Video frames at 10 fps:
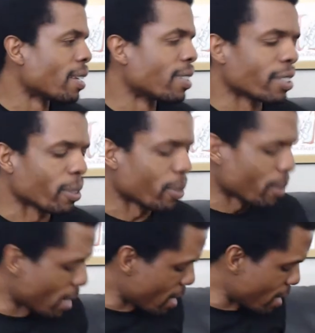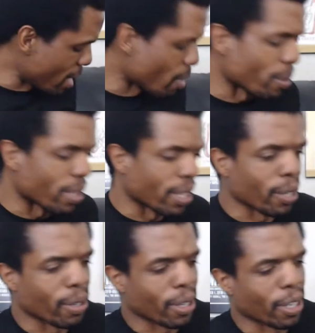So you got that whole thing
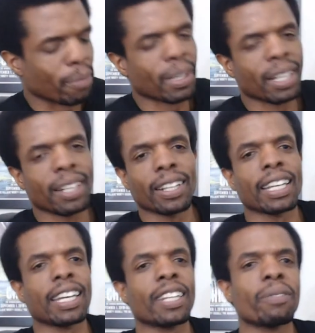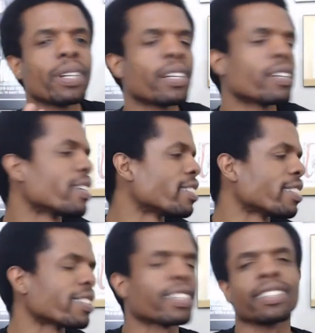going on. But in the winter, it's
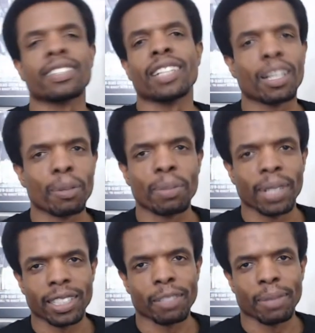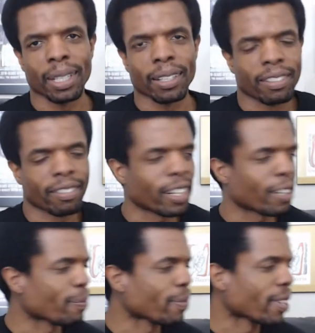just like a terrible place to be, right?
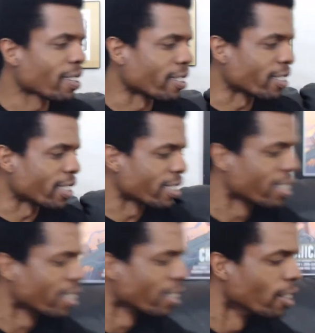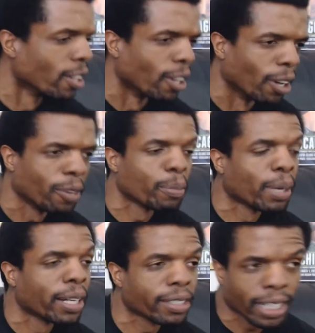It's just like, oh, we
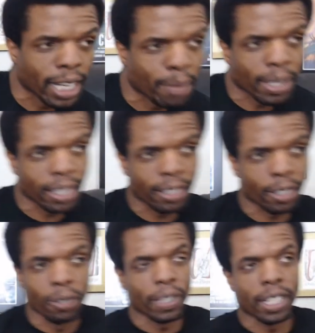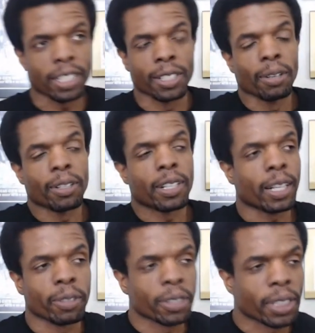might just happen to get two feet of snow today.
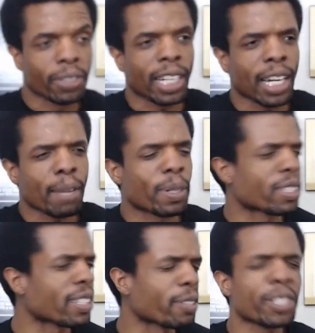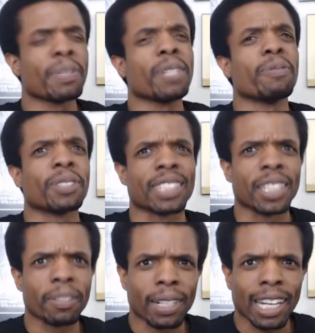We'll see what happens. like, what do you mean we'll see
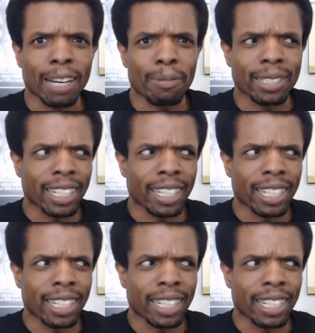what happens?